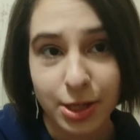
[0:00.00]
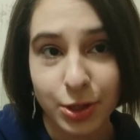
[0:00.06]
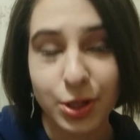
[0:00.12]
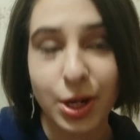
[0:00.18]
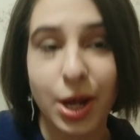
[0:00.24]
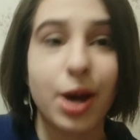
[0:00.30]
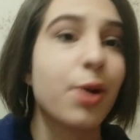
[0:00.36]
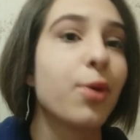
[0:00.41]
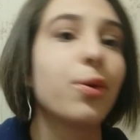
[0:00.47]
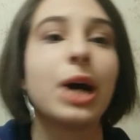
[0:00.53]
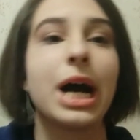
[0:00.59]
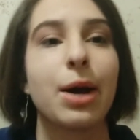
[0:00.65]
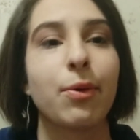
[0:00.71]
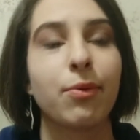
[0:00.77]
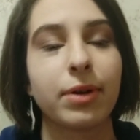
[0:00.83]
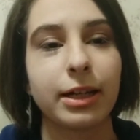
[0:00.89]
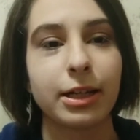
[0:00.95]
So
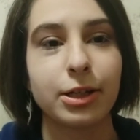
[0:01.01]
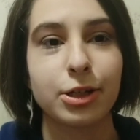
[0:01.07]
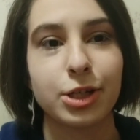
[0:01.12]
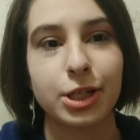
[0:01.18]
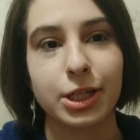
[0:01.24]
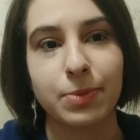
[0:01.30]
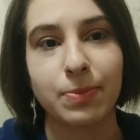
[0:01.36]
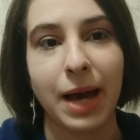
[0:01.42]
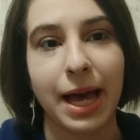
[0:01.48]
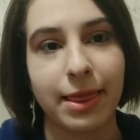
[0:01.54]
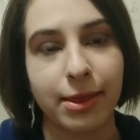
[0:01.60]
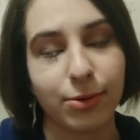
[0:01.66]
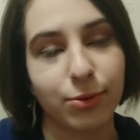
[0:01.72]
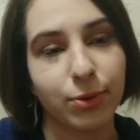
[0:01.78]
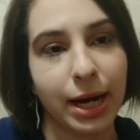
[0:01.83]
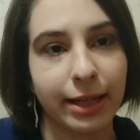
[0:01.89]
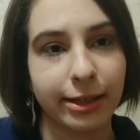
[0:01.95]
I wanted to just buy
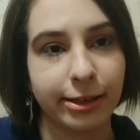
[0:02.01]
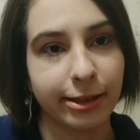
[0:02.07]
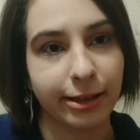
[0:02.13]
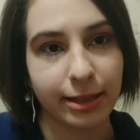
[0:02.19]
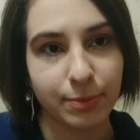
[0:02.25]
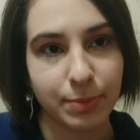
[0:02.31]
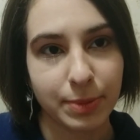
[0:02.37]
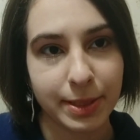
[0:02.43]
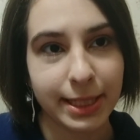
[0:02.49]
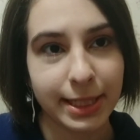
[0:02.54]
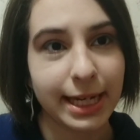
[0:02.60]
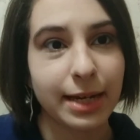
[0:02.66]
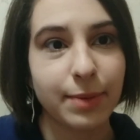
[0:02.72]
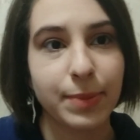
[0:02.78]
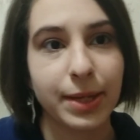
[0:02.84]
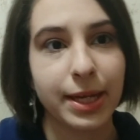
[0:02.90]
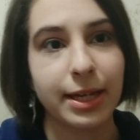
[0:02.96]
the Ryland
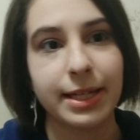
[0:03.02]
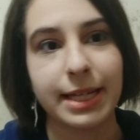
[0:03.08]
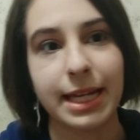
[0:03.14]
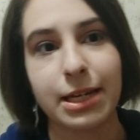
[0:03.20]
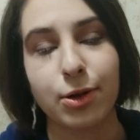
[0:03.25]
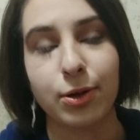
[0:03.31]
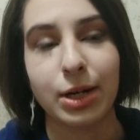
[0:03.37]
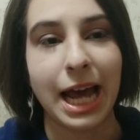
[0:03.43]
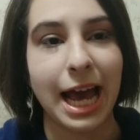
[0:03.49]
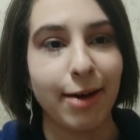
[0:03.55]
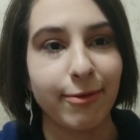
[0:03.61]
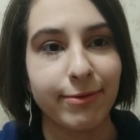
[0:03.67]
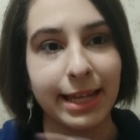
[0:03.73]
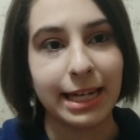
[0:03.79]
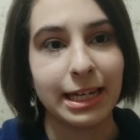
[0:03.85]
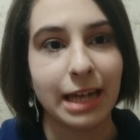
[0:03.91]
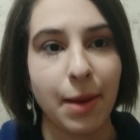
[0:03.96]
lipstick because I don't
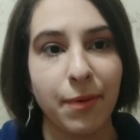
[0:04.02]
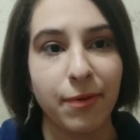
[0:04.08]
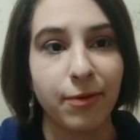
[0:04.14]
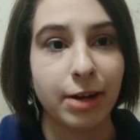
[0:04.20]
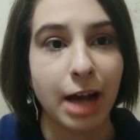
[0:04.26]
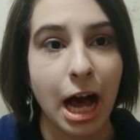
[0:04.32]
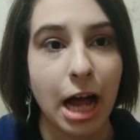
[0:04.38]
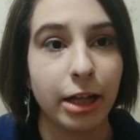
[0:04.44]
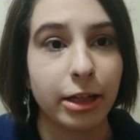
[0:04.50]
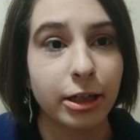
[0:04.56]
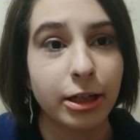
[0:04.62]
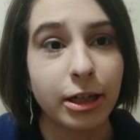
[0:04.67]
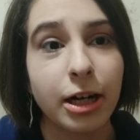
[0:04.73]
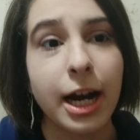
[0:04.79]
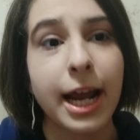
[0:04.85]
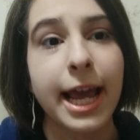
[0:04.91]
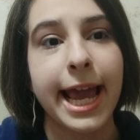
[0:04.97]
have that type of a
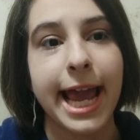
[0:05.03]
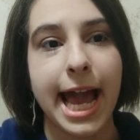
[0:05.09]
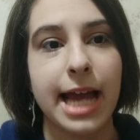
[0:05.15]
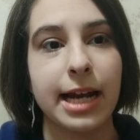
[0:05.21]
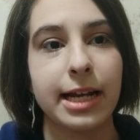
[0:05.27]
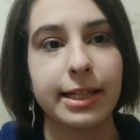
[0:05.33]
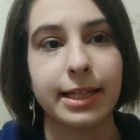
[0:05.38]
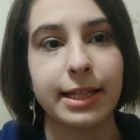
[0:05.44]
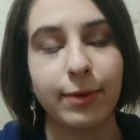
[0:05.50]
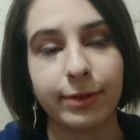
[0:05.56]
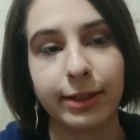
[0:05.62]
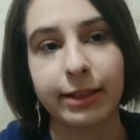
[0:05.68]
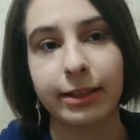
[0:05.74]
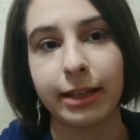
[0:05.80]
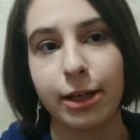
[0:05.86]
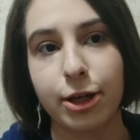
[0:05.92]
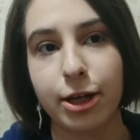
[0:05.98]
color, and it's
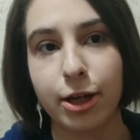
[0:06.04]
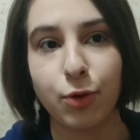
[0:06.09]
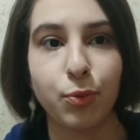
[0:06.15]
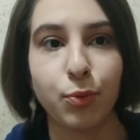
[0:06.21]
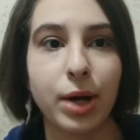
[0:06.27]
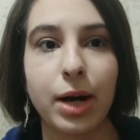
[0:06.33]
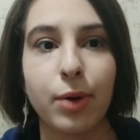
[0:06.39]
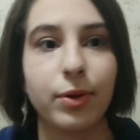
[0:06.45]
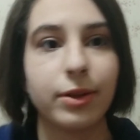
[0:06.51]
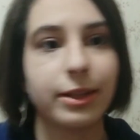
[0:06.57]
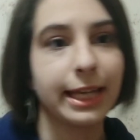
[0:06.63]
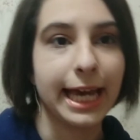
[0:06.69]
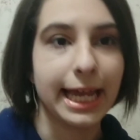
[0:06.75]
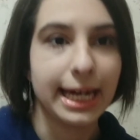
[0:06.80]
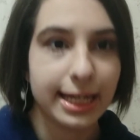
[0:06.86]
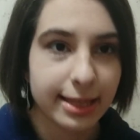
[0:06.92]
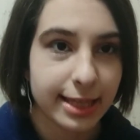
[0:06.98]
something that you can wear with
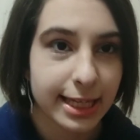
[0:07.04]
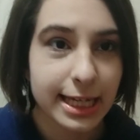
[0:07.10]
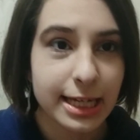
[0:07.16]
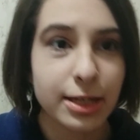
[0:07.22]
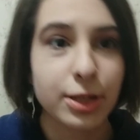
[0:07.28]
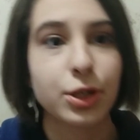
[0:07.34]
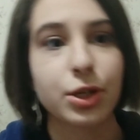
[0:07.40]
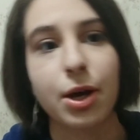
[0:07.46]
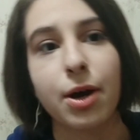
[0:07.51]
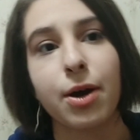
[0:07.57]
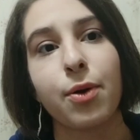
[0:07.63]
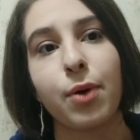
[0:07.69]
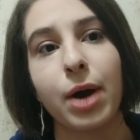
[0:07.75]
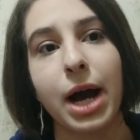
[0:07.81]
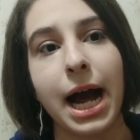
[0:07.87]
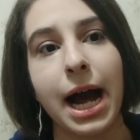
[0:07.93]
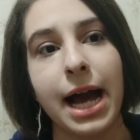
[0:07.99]
anything,
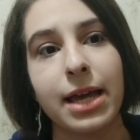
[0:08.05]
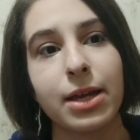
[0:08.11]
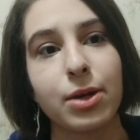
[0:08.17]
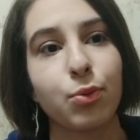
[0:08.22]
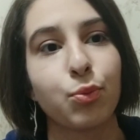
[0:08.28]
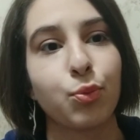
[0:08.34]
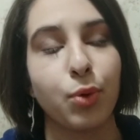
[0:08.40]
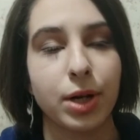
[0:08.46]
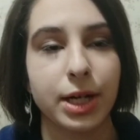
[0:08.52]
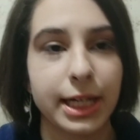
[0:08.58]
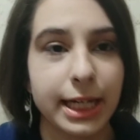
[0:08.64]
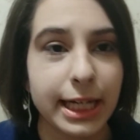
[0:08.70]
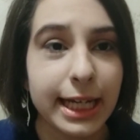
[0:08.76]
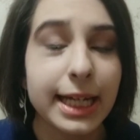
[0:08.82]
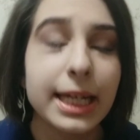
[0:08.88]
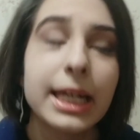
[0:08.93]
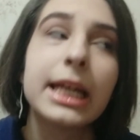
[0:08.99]
so I wanted
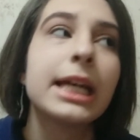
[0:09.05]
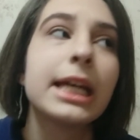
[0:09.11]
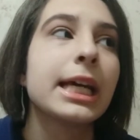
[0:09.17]
it.